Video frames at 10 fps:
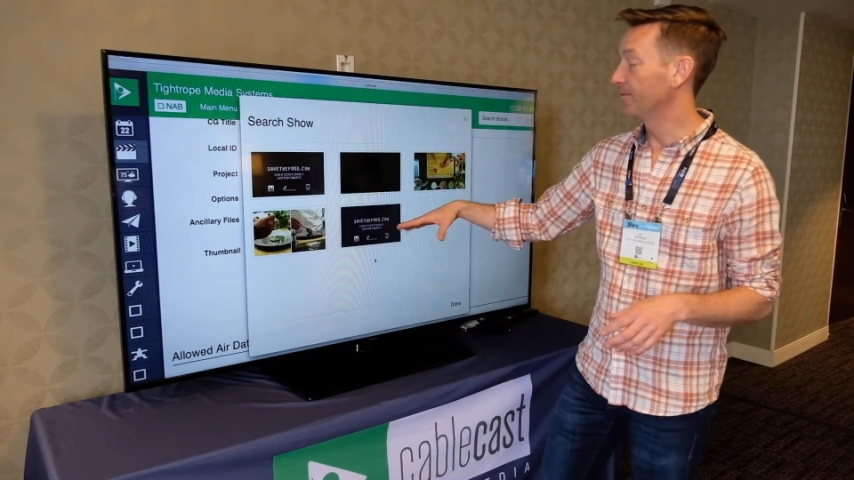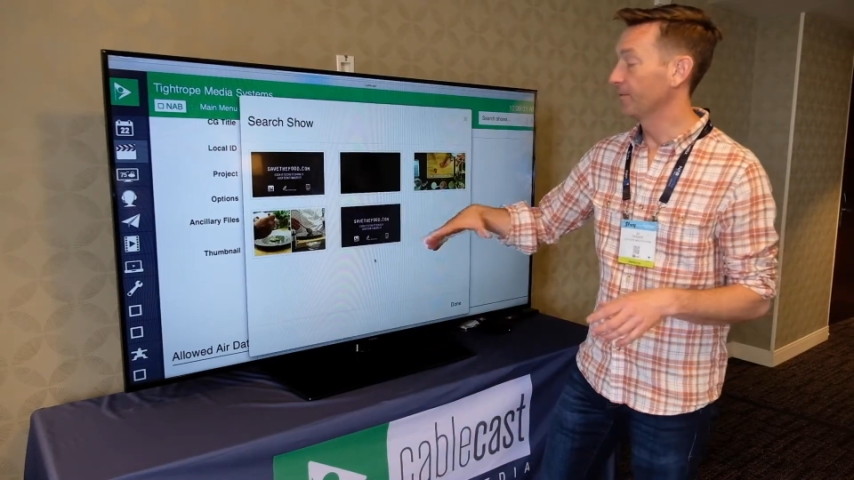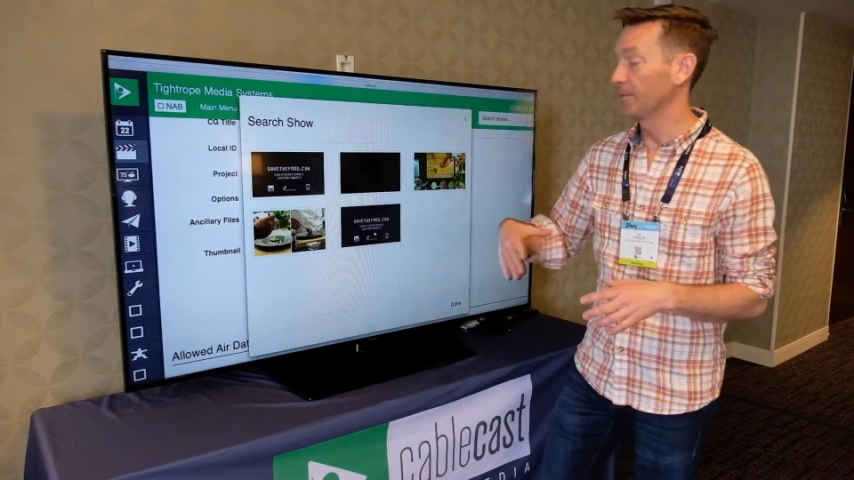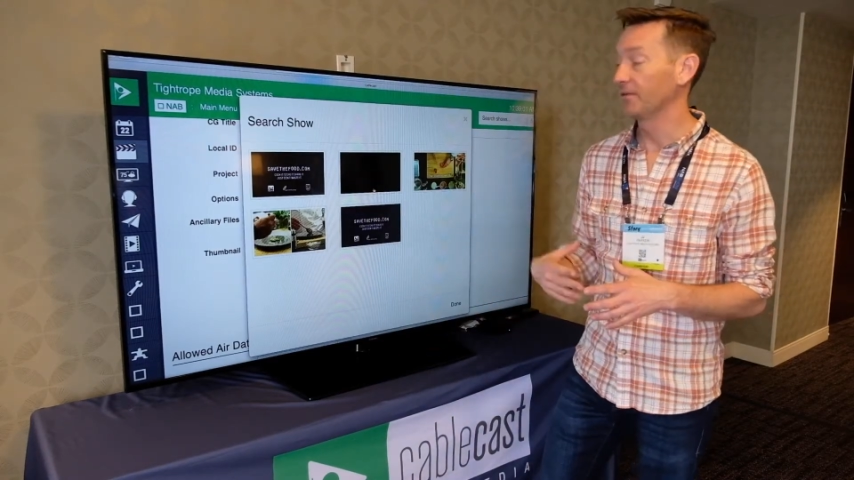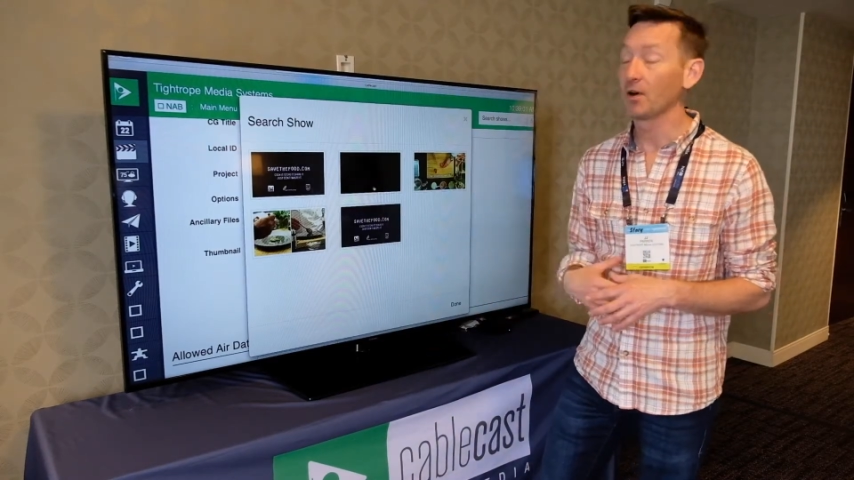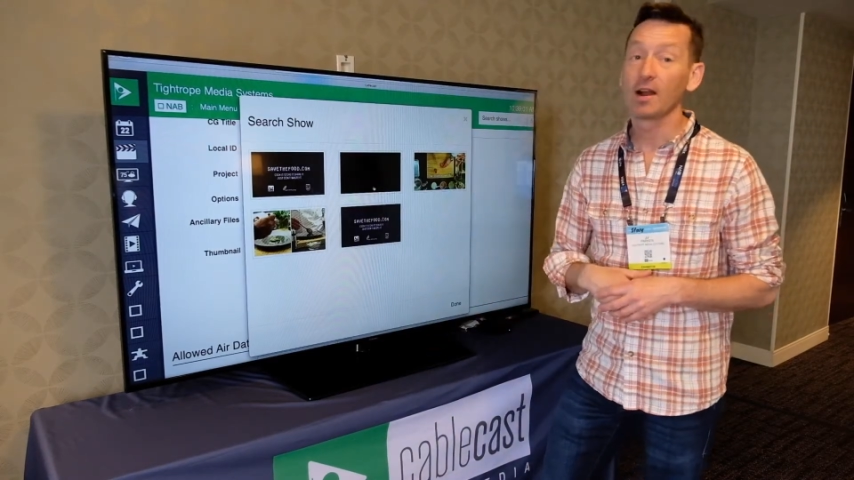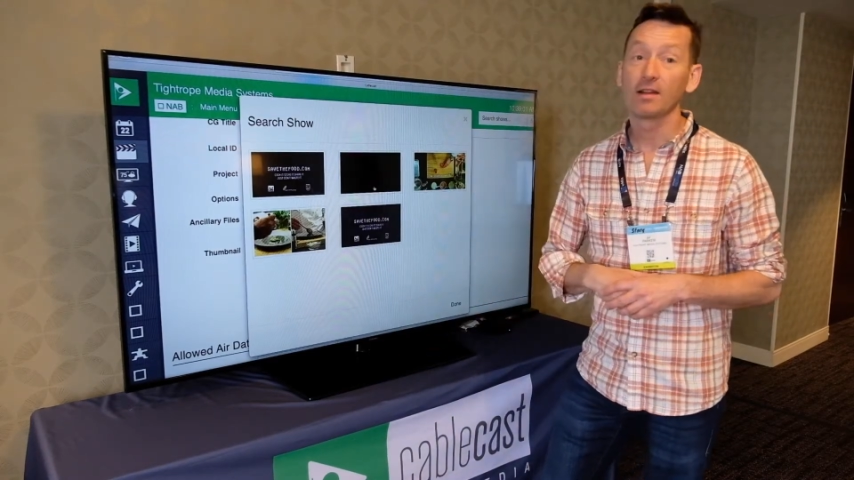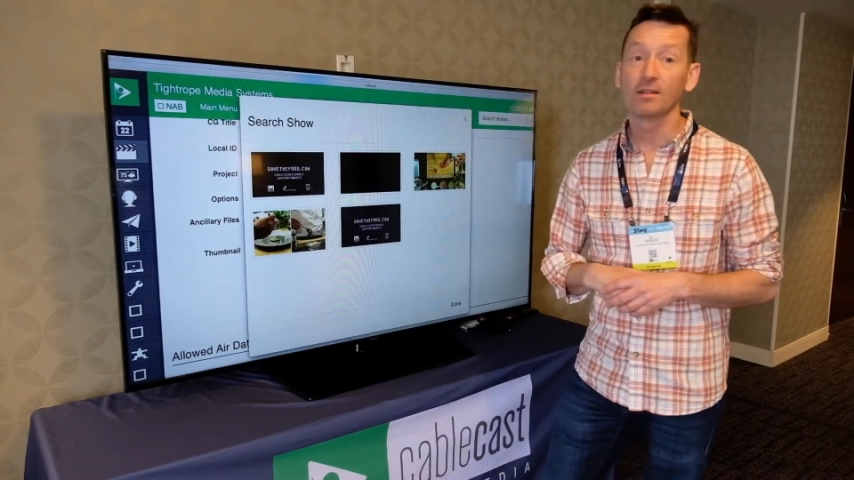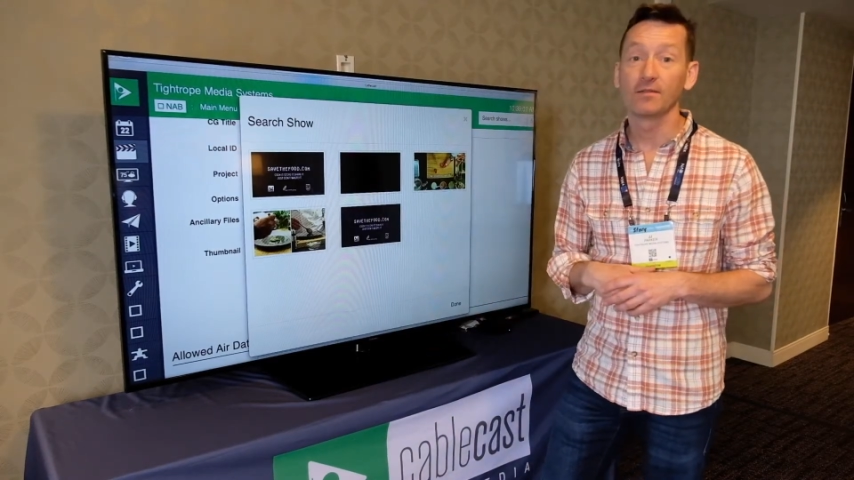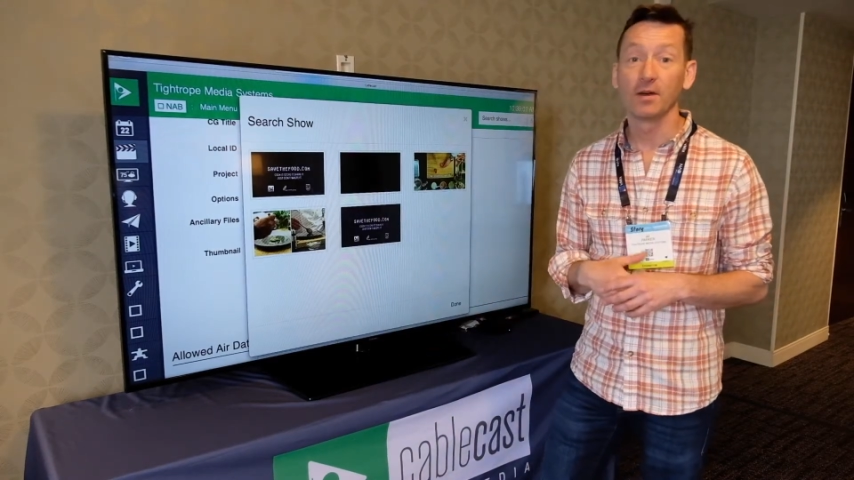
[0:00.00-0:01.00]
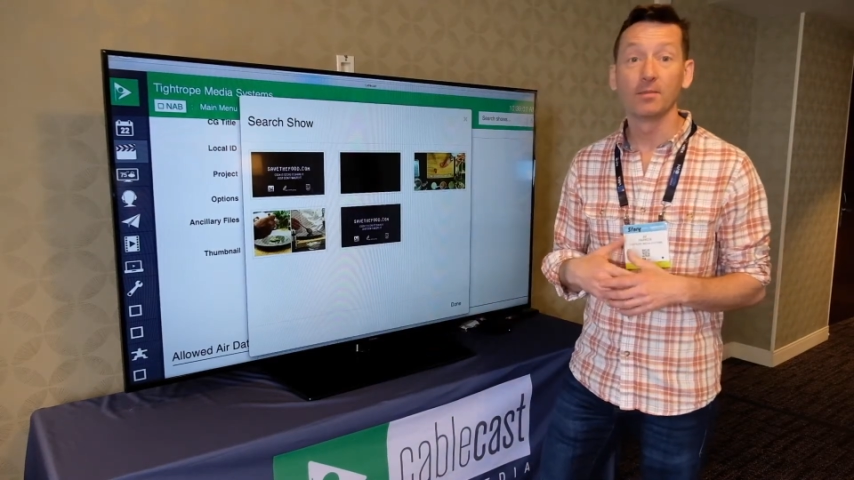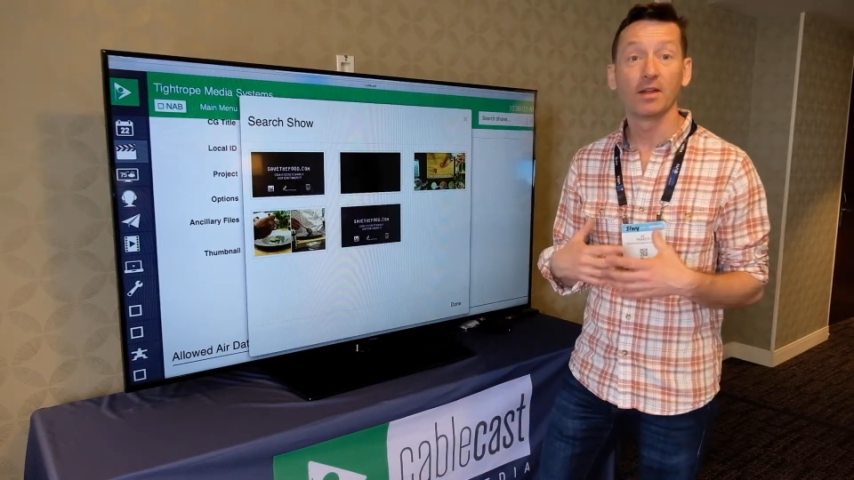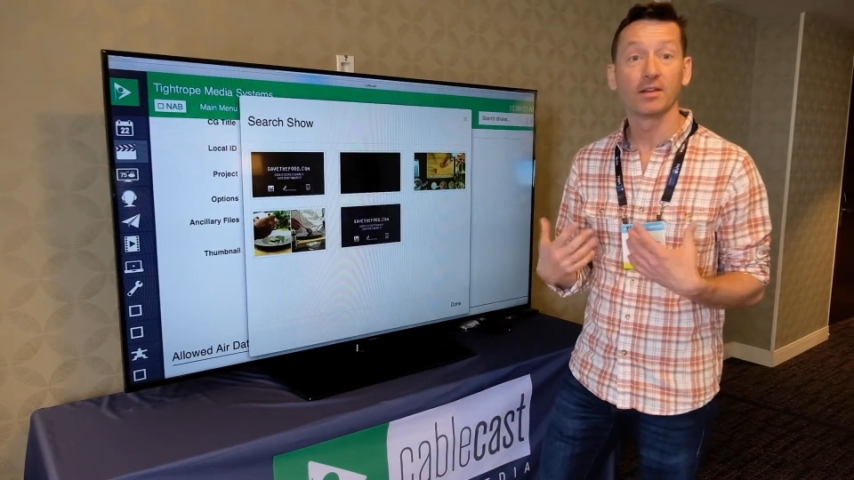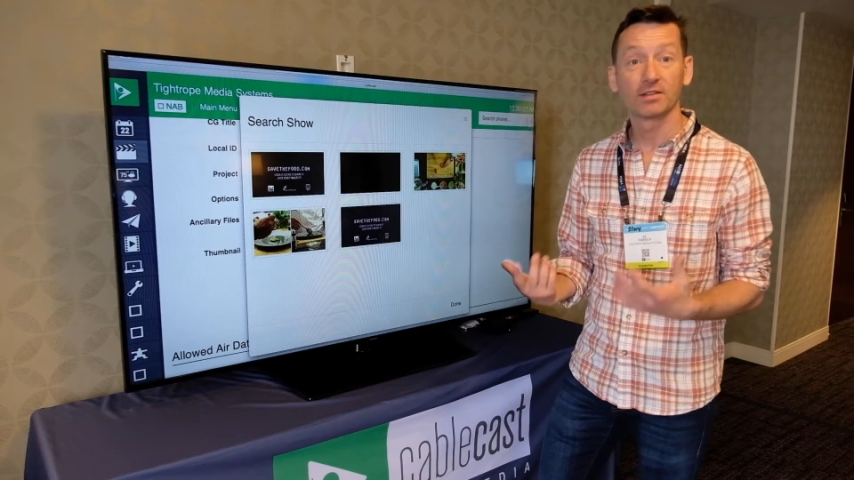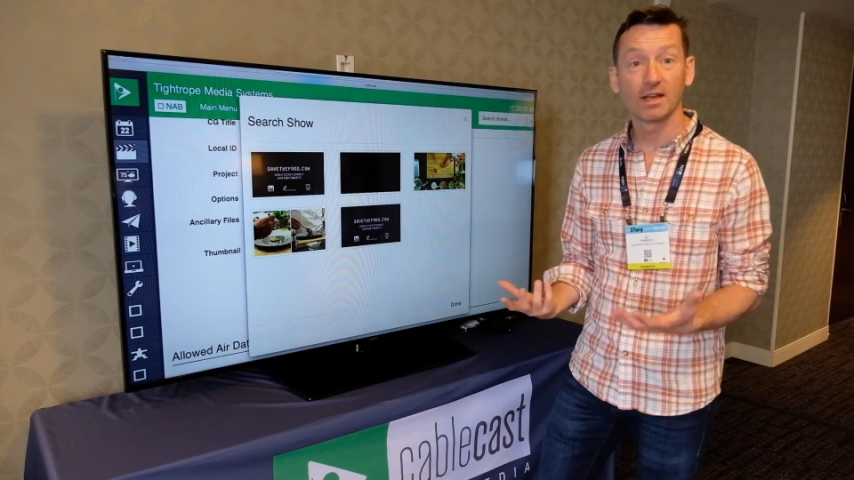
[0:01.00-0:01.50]
from a variety of
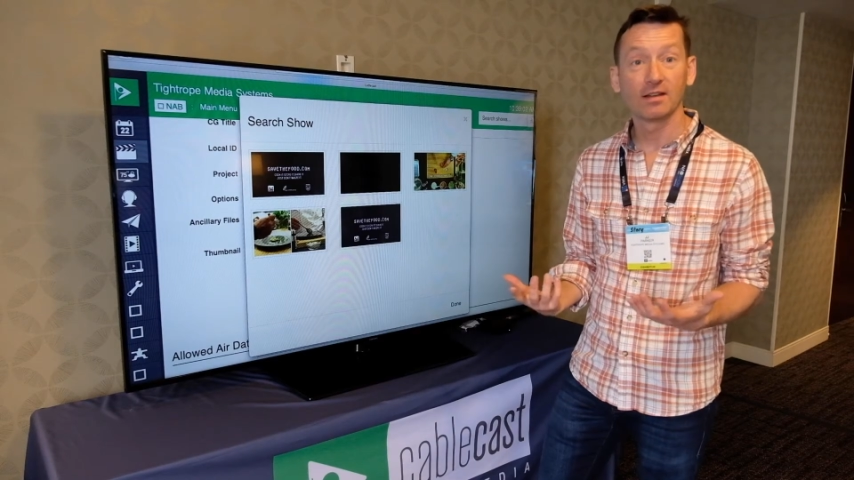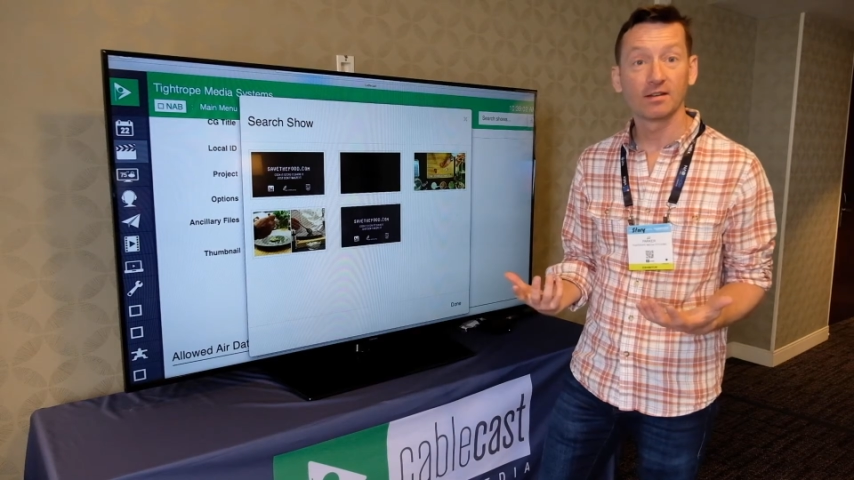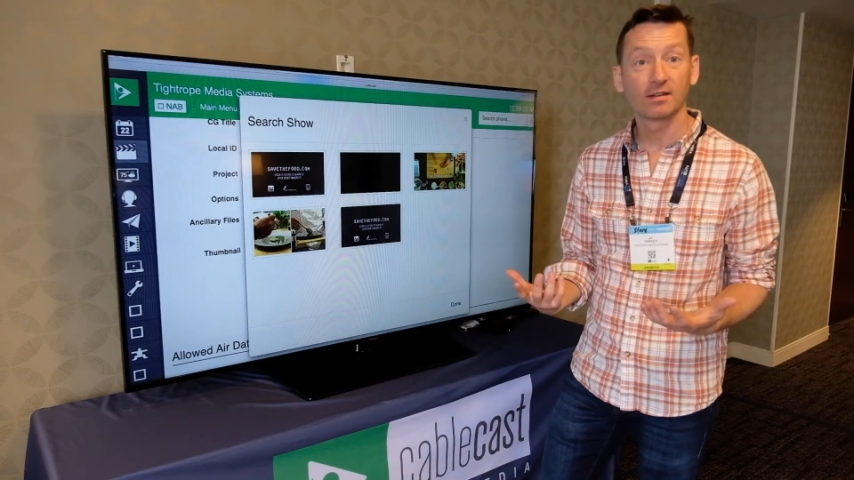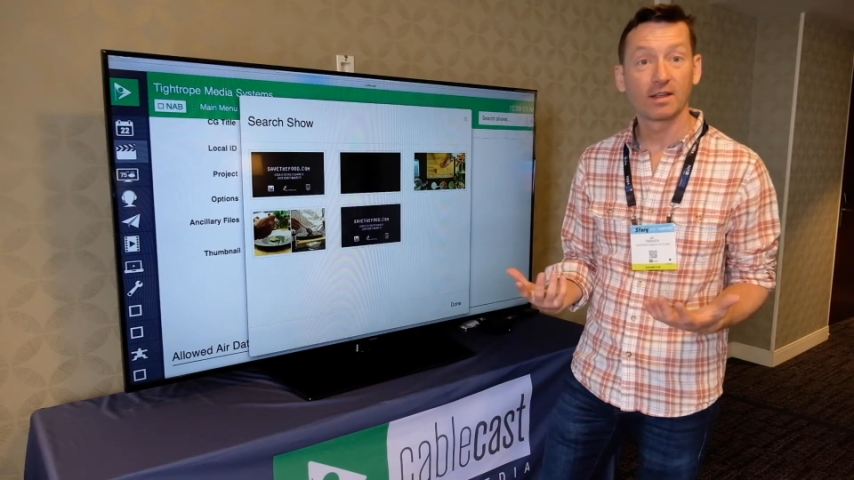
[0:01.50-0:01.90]
thumbnails that